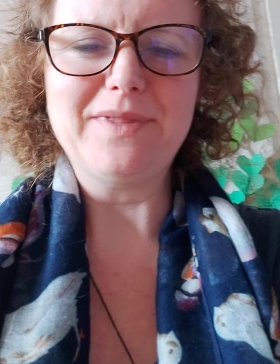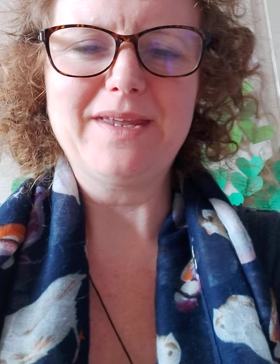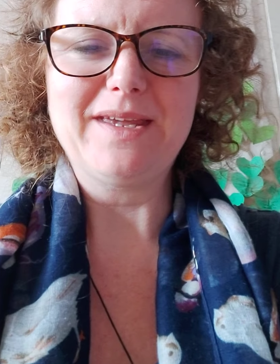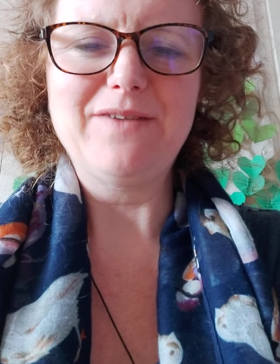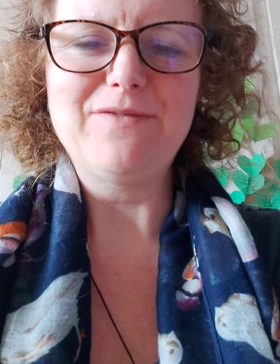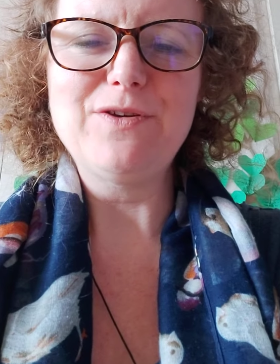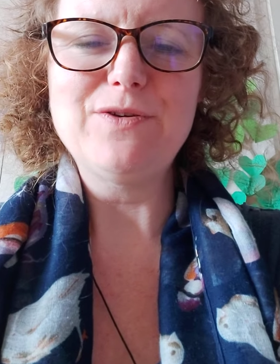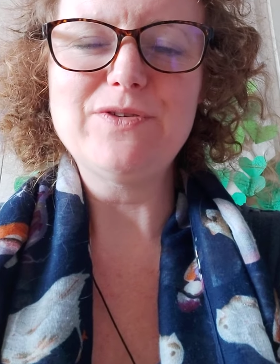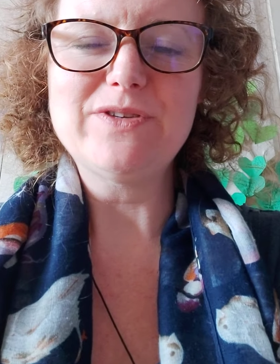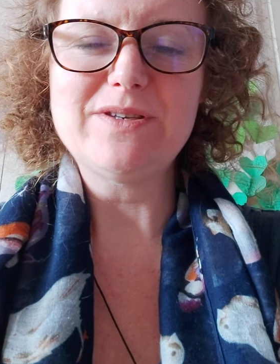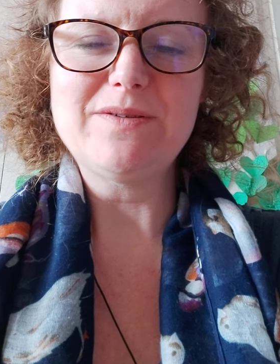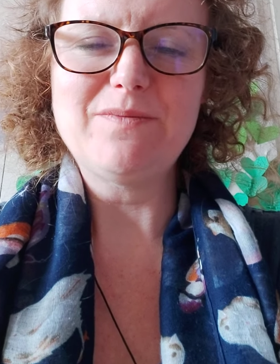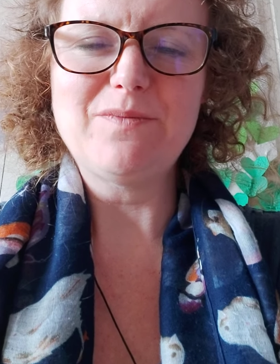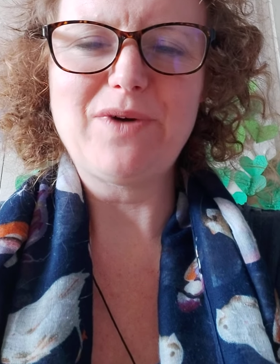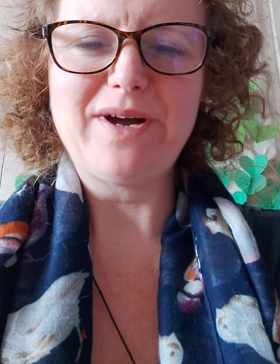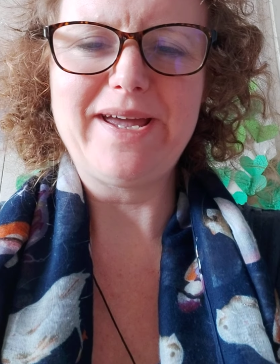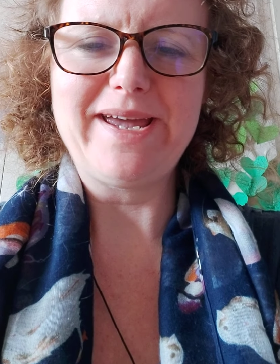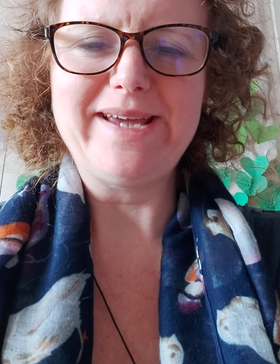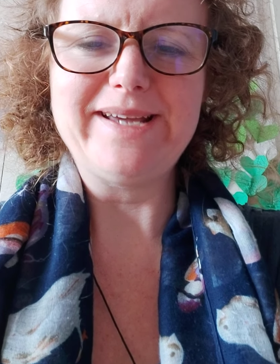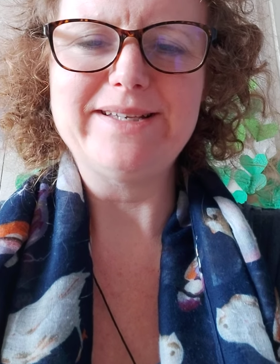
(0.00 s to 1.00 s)
give you some
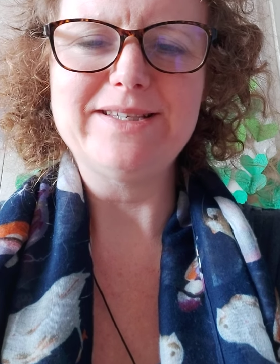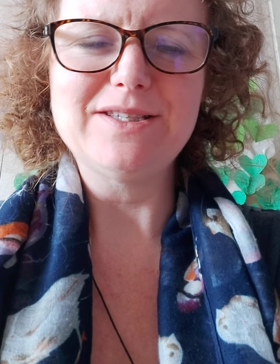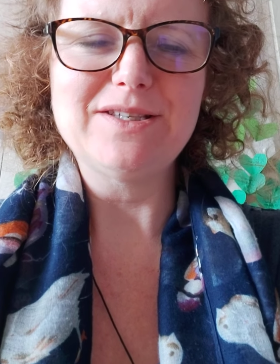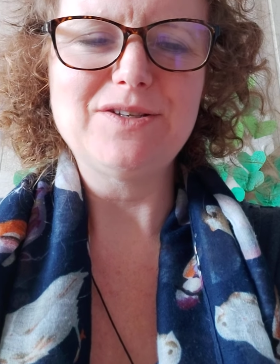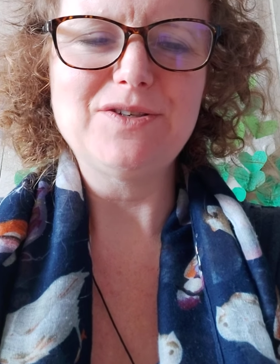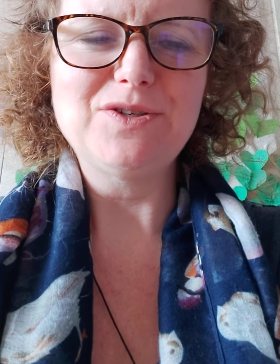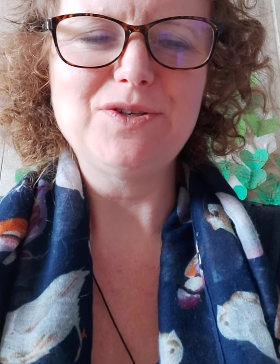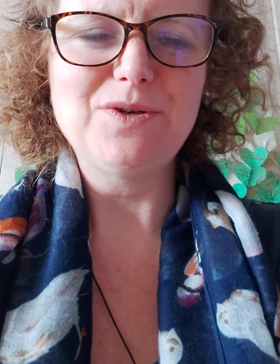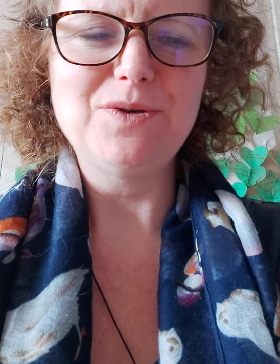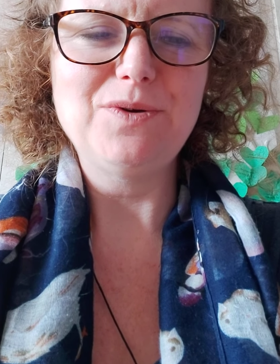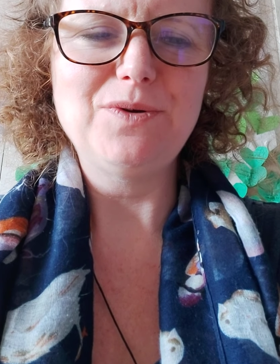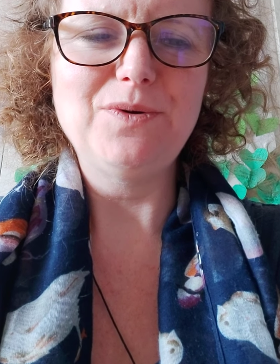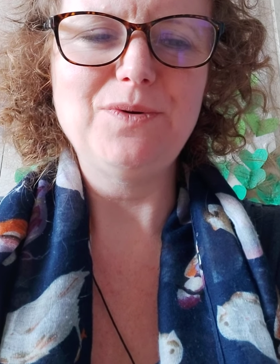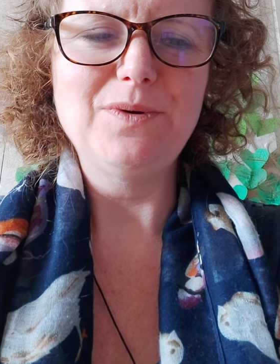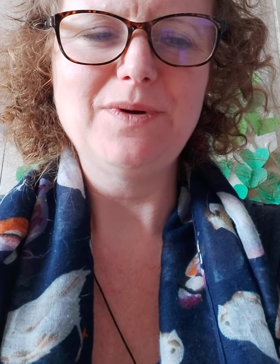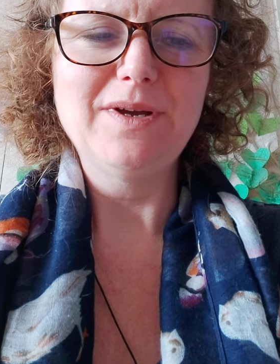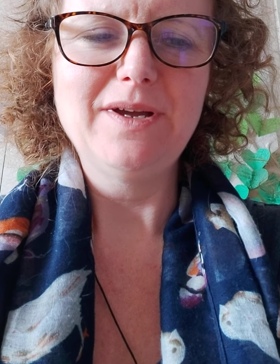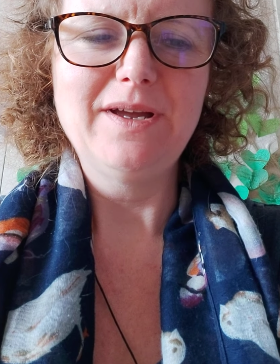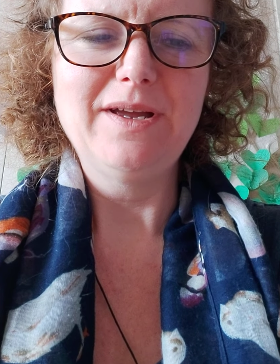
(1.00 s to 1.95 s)
ways to